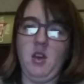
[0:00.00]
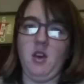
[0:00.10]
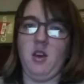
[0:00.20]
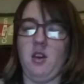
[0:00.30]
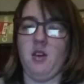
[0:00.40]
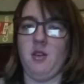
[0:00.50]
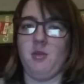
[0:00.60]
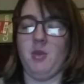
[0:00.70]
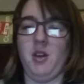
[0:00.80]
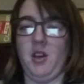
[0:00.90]

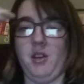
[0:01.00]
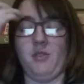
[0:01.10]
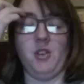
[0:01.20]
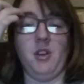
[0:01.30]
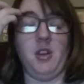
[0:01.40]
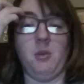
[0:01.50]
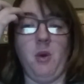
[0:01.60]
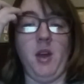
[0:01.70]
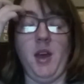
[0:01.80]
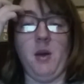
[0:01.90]
I have no idea
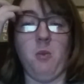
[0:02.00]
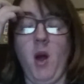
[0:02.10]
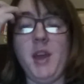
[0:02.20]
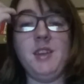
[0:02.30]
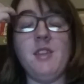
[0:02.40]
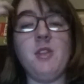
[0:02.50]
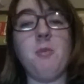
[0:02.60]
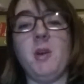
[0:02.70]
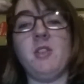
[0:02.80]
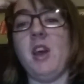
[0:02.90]
why he did this,
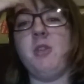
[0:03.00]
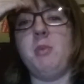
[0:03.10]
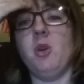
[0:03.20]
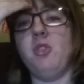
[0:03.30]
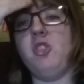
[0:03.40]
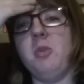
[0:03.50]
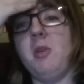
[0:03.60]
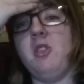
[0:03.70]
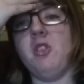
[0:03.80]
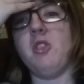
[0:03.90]
because that is beyond
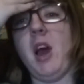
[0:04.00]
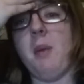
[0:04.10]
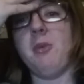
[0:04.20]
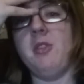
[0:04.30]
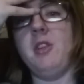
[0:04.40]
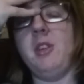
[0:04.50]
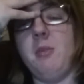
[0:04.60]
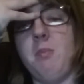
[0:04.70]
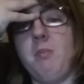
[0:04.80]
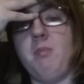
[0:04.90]
stupid, just absolutely
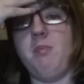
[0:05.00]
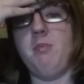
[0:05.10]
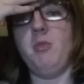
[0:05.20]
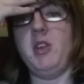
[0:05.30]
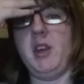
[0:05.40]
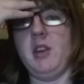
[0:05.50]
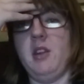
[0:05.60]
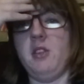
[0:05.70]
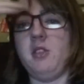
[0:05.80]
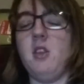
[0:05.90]

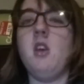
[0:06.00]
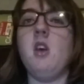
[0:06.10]
ridiculous.